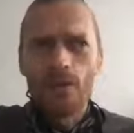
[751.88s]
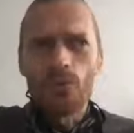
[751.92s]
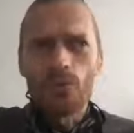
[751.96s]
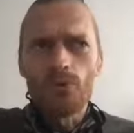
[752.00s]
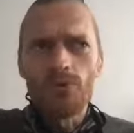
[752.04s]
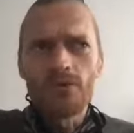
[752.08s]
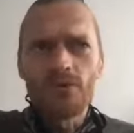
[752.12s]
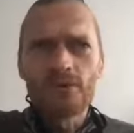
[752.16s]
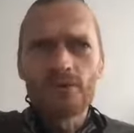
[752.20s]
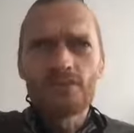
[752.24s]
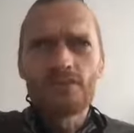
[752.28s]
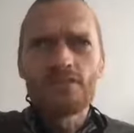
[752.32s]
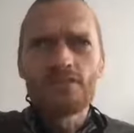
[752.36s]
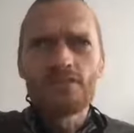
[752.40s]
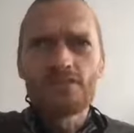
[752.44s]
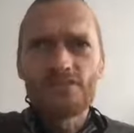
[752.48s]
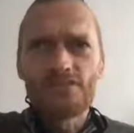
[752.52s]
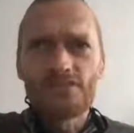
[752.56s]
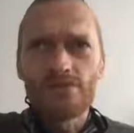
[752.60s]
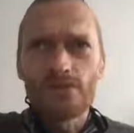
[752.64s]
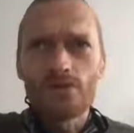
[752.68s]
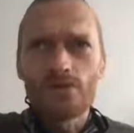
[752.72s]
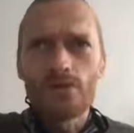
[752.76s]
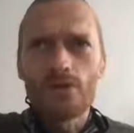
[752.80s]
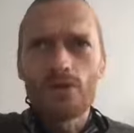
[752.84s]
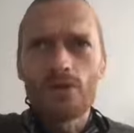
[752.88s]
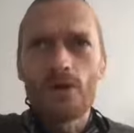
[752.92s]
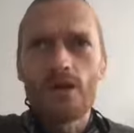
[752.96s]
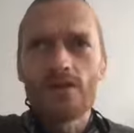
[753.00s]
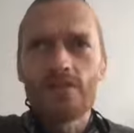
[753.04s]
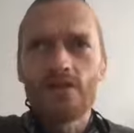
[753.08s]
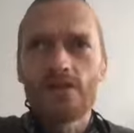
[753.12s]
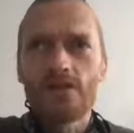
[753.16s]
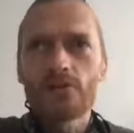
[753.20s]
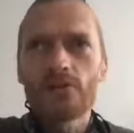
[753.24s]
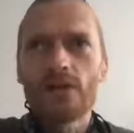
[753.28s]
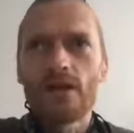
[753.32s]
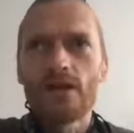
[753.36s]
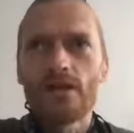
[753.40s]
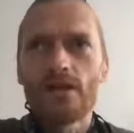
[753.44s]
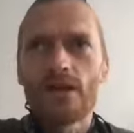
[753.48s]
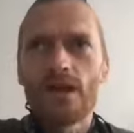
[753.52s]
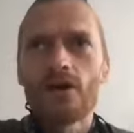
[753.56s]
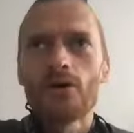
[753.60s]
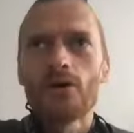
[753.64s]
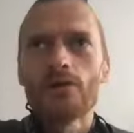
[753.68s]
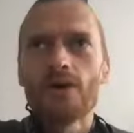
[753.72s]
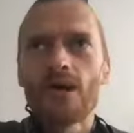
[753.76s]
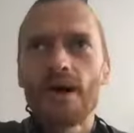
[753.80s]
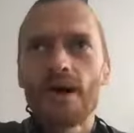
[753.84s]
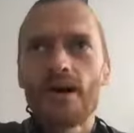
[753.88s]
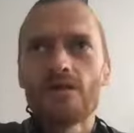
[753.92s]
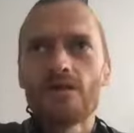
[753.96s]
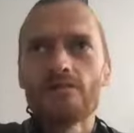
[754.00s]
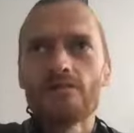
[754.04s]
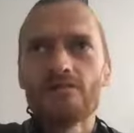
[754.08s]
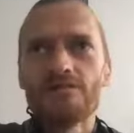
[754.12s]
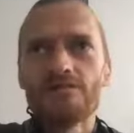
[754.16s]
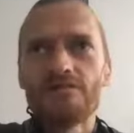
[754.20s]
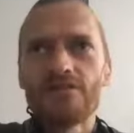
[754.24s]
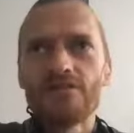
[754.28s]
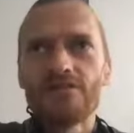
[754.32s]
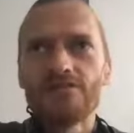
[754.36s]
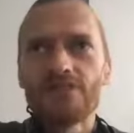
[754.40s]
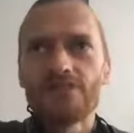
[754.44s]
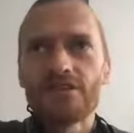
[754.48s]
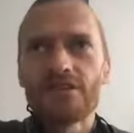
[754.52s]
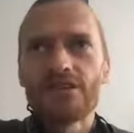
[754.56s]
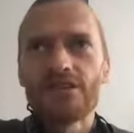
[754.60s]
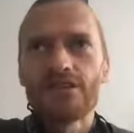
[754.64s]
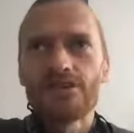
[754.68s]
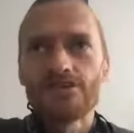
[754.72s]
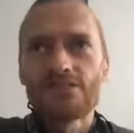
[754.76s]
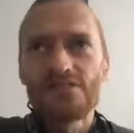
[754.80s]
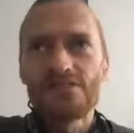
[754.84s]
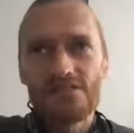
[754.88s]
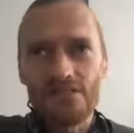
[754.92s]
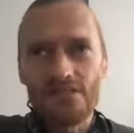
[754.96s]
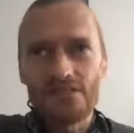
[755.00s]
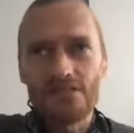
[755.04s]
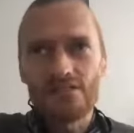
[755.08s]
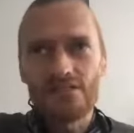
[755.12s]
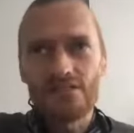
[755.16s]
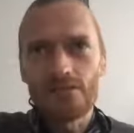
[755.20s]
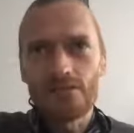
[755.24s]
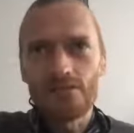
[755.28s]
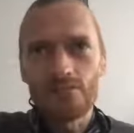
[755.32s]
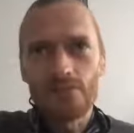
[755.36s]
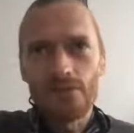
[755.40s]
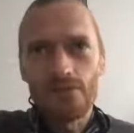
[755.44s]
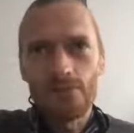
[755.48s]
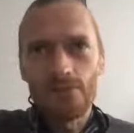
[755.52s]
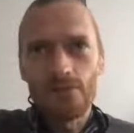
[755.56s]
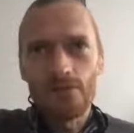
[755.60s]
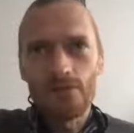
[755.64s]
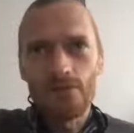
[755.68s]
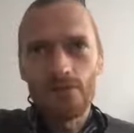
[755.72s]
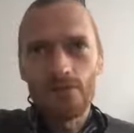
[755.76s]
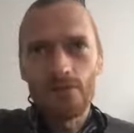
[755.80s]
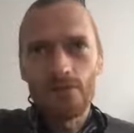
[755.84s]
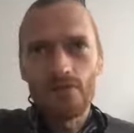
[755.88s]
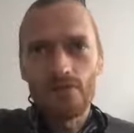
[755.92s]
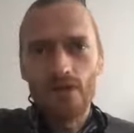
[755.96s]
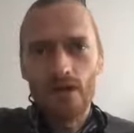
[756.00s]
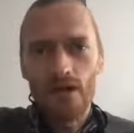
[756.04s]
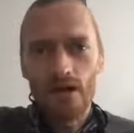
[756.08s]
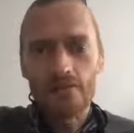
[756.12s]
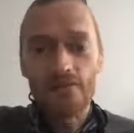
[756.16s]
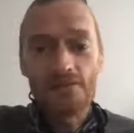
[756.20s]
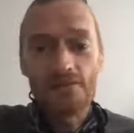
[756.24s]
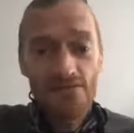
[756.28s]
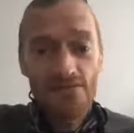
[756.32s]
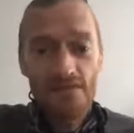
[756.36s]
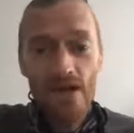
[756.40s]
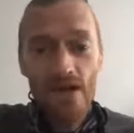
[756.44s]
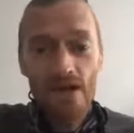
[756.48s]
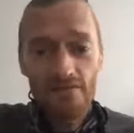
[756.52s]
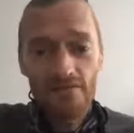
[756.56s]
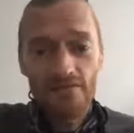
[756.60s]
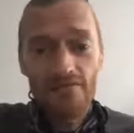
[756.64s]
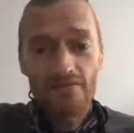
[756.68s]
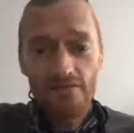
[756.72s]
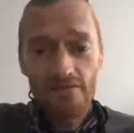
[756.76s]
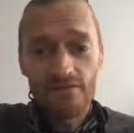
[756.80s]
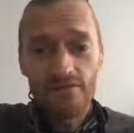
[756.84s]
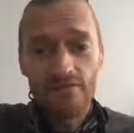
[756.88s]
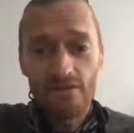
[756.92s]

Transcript: The studio, I think right now we have 15 or 16 people on staff.